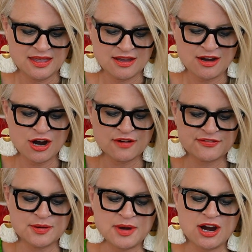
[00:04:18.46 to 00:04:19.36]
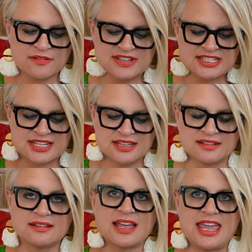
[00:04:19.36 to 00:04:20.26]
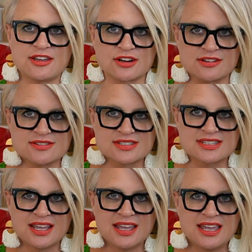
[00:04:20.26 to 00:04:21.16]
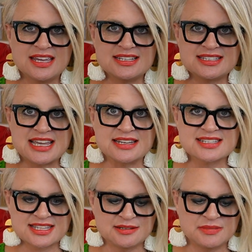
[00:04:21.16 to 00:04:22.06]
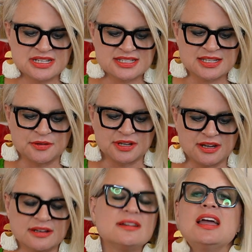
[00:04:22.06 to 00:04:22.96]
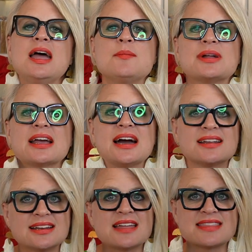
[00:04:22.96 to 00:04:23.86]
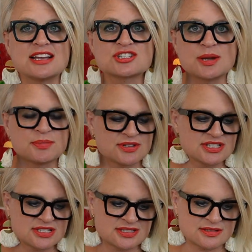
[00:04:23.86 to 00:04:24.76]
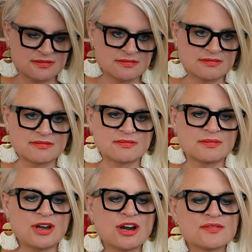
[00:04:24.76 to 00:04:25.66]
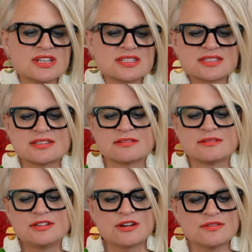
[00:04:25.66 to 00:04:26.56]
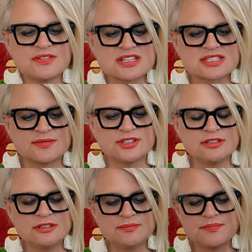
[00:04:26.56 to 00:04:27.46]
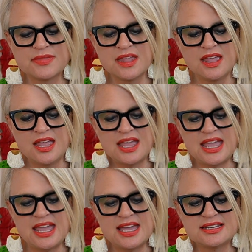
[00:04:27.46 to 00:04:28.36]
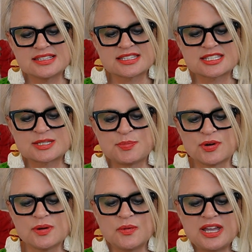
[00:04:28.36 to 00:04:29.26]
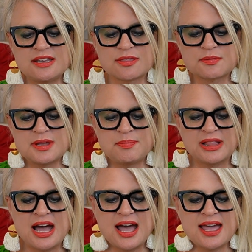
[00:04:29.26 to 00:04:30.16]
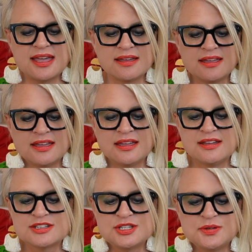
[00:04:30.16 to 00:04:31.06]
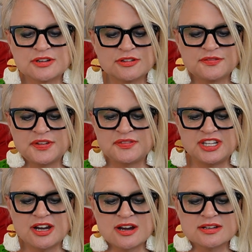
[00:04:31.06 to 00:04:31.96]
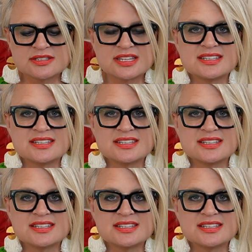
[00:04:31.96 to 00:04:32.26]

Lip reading: Harvest Hill Acres in Denison, Minnesota, but I got it at that Shepherd's Harvest Yarn Festival. And it's a sport weight 3-ply, 250 yards.